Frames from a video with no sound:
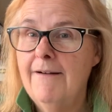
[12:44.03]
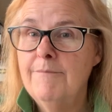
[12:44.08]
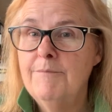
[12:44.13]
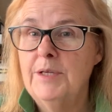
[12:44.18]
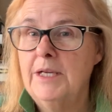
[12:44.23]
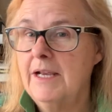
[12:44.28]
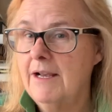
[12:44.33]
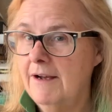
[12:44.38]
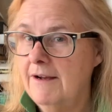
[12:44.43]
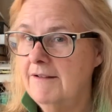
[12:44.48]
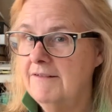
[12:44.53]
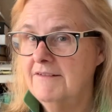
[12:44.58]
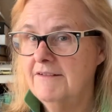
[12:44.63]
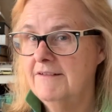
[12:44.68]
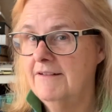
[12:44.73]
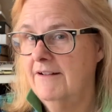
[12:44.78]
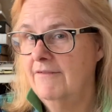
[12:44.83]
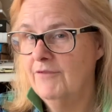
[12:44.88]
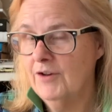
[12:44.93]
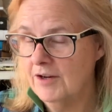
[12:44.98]
because
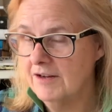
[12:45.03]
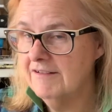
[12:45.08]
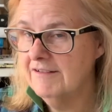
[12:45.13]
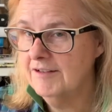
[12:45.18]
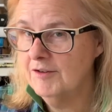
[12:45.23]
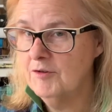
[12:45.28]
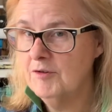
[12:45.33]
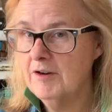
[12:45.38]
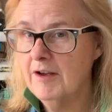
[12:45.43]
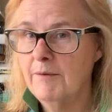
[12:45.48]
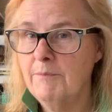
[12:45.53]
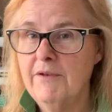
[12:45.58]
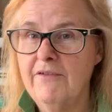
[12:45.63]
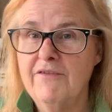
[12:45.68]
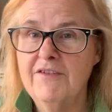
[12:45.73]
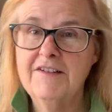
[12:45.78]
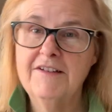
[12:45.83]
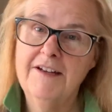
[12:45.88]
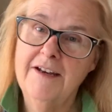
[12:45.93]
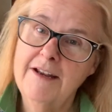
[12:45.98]
very soon I'll be
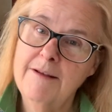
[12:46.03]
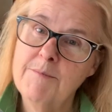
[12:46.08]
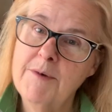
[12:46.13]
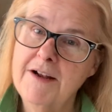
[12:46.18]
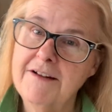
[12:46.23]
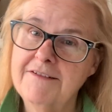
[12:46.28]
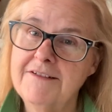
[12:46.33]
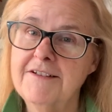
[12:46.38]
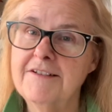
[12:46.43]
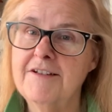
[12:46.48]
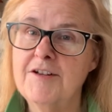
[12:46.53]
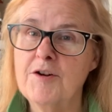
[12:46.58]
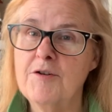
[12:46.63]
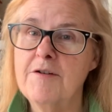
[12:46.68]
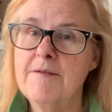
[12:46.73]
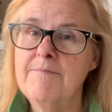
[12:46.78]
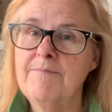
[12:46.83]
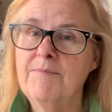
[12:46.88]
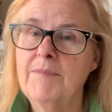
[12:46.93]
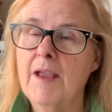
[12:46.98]
visiting my
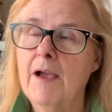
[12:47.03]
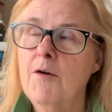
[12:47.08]
sister